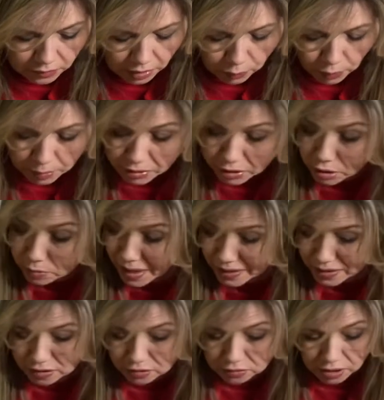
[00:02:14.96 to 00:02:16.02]
going to go back
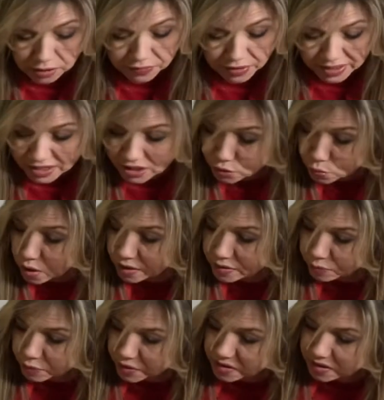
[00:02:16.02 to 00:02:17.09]
and clarify each
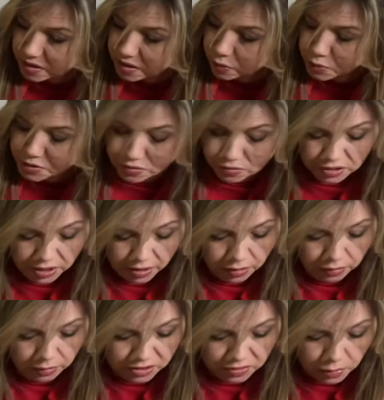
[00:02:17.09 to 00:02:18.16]
one with the Wizard's
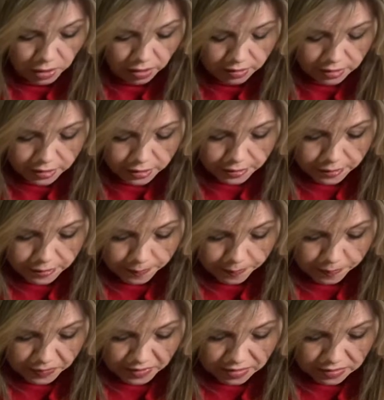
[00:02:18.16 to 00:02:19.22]
Tarot as well.
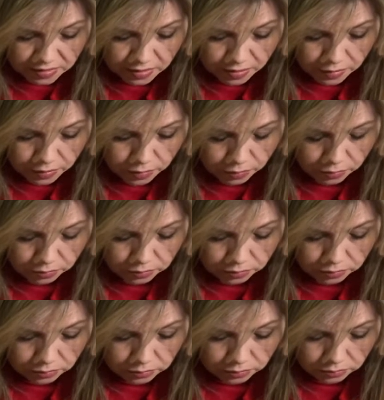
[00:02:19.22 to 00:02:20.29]
So,
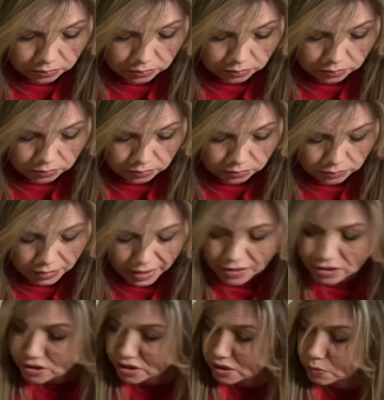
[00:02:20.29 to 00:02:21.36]

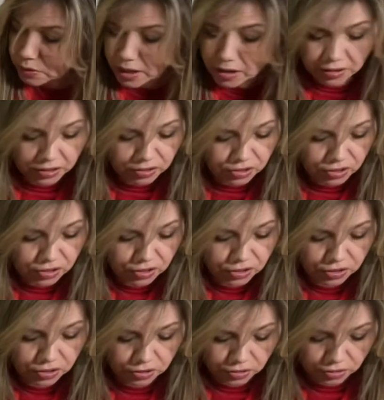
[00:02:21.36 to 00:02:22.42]
actually, you know what? I already...
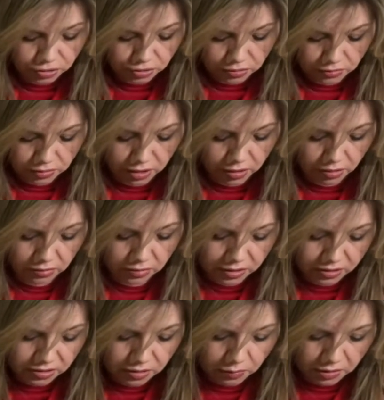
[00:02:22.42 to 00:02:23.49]
Here,
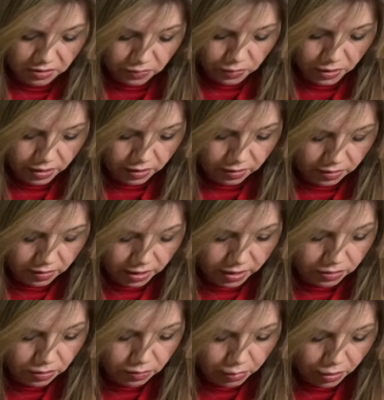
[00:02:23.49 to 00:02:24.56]
let's do it this way. I can
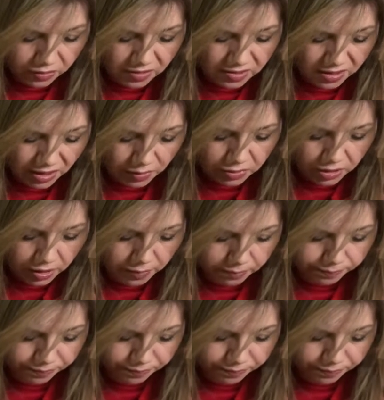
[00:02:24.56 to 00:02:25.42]
do them both at the same time.